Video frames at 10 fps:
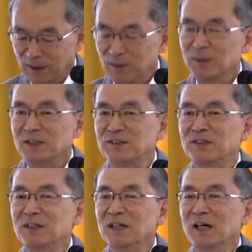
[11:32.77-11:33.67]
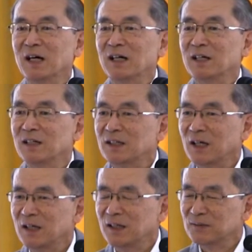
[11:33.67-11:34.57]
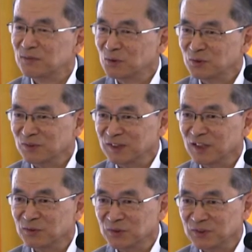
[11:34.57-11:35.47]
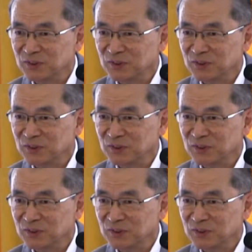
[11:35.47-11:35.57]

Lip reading: But unfortunately, as